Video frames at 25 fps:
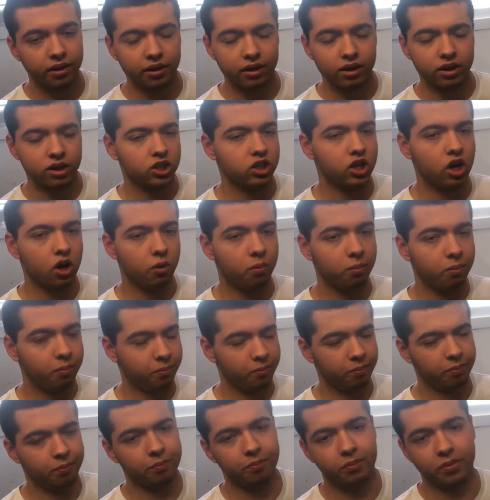So,
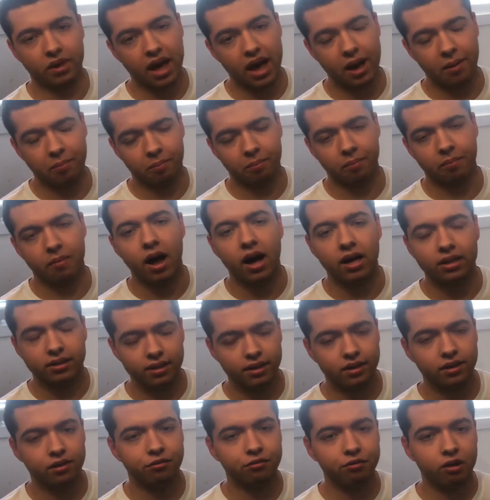yeah, I
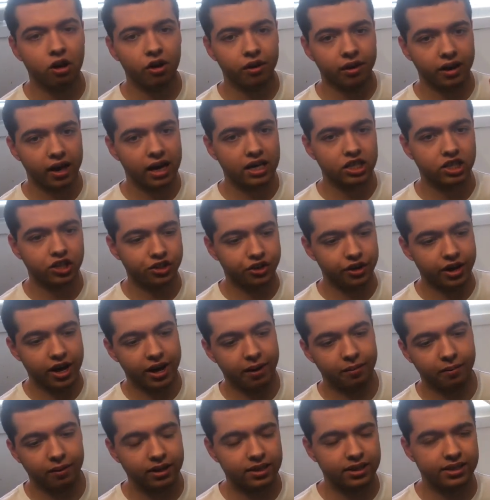did the vlog yesterday
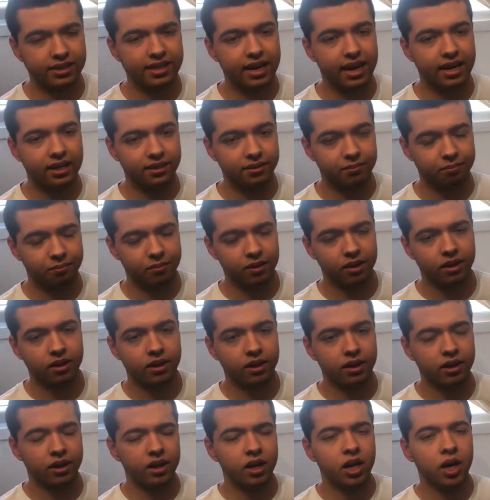instead.
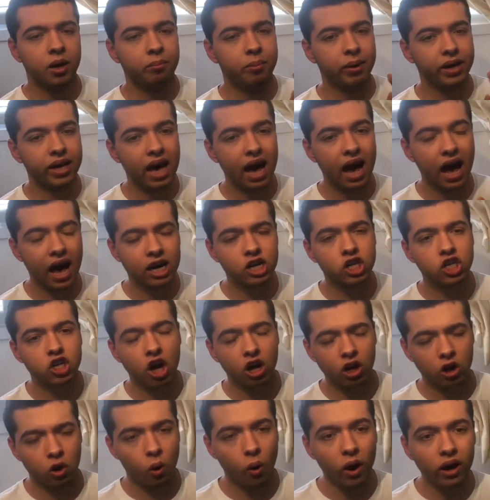But yeah, I
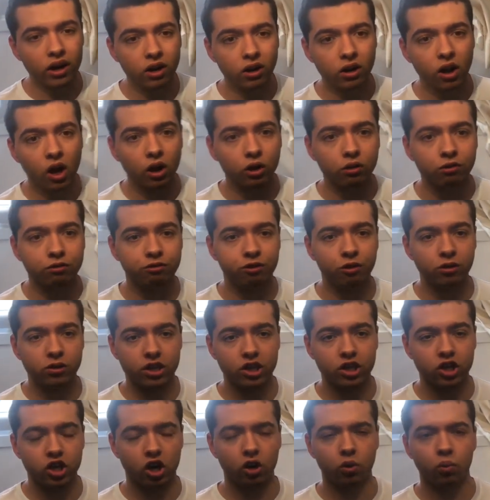shot quite a lot of
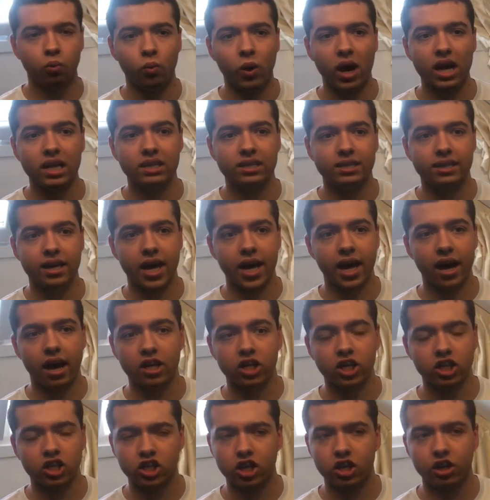footage on Wednesday. I
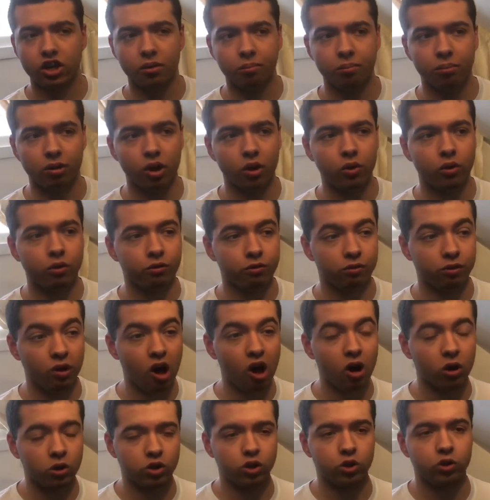just couldn't upload a
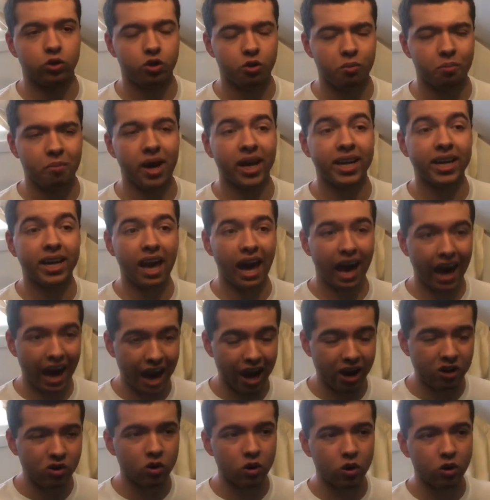vlog due to many
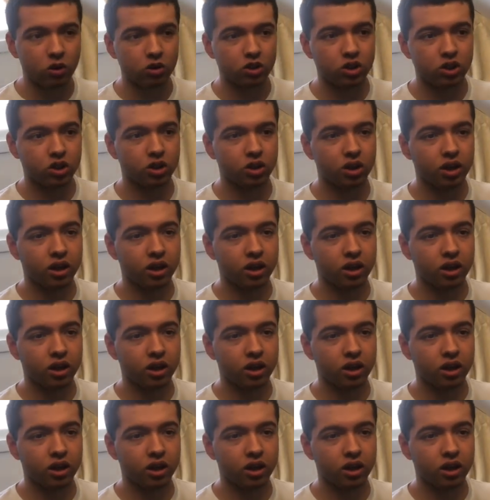errors.